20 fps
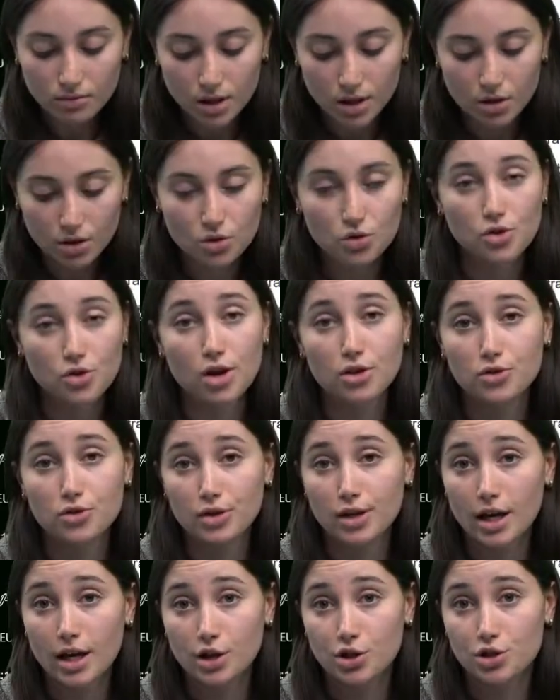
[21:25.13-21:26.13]
you try to
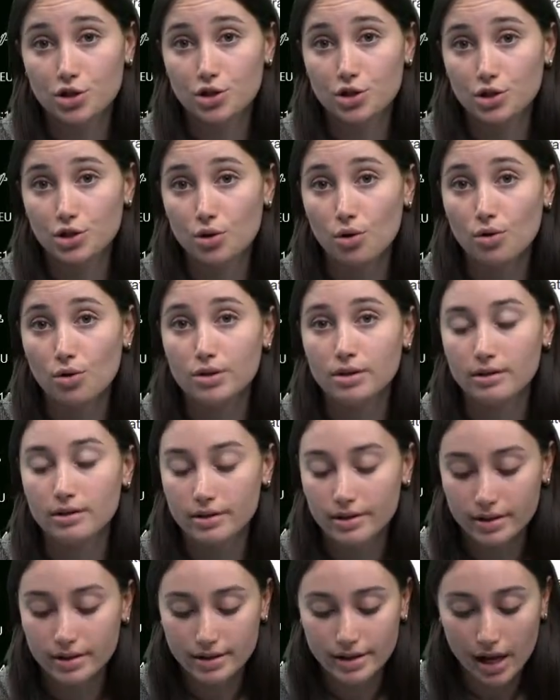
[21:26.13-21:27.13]
catch the
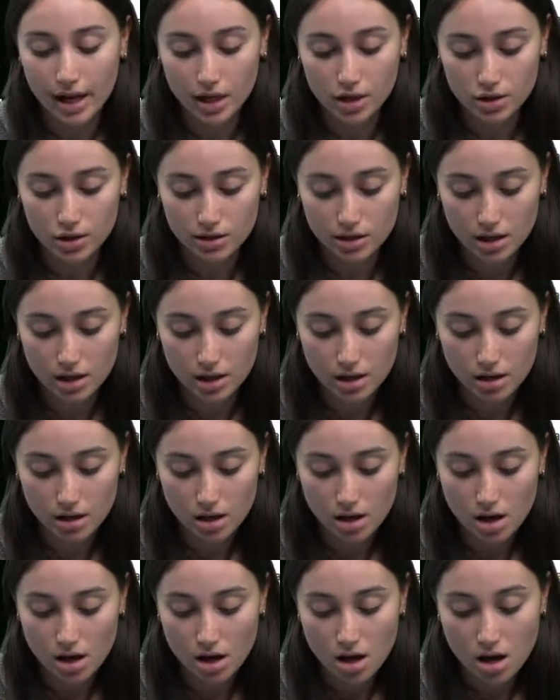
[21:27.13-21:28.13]
audience attention.
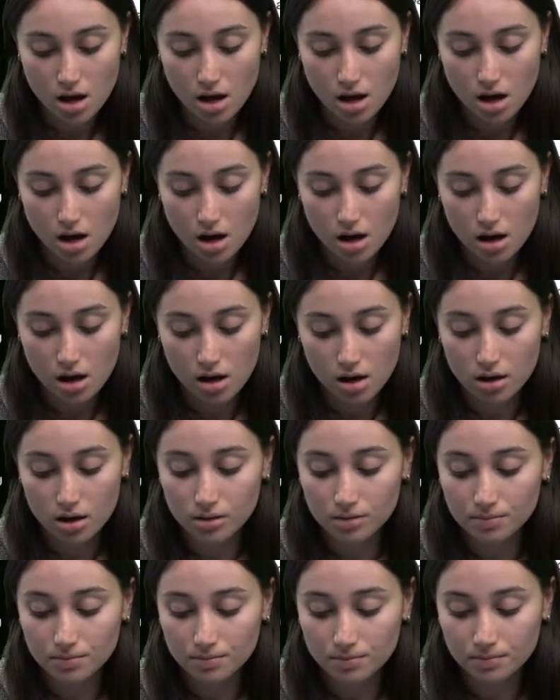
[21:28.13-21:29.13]

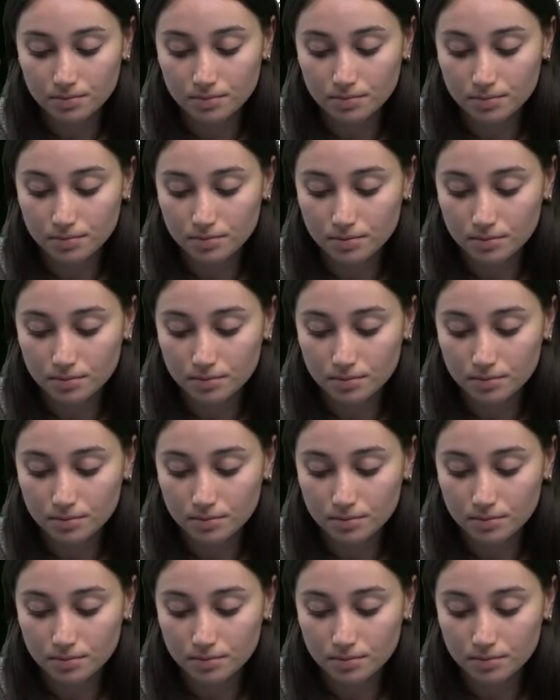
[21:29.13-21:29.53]
And